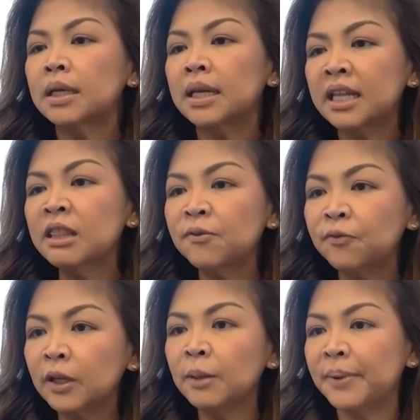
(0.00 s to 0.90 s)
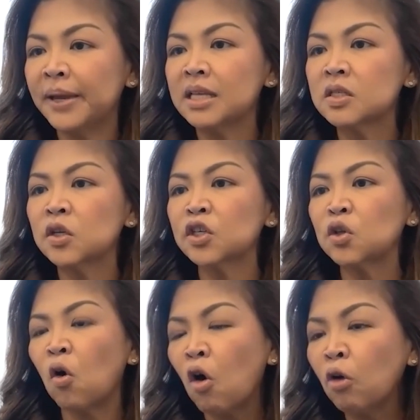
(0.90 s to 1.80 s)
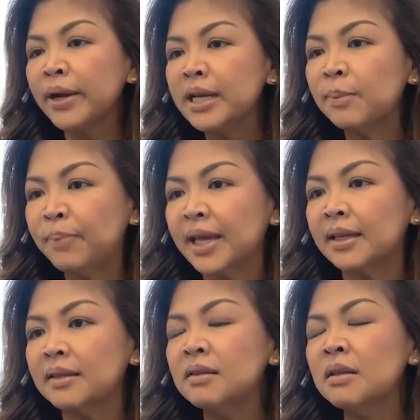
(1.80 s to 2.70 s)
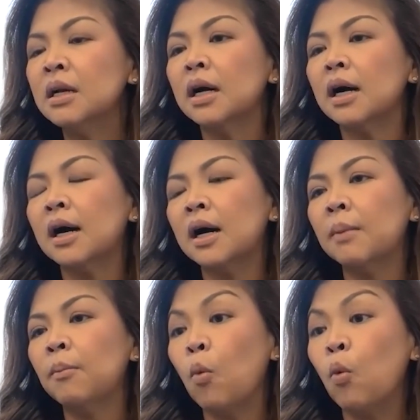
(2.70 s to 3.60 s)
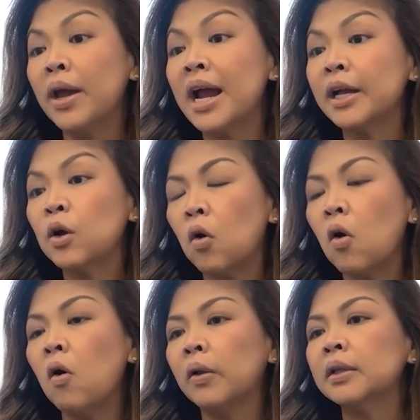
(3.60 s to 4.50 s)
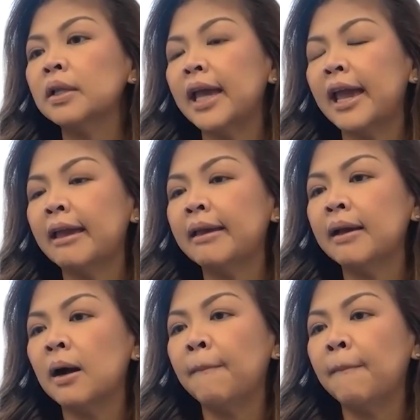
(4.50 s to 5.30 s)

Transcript: In the Philippines, there's already been what I call a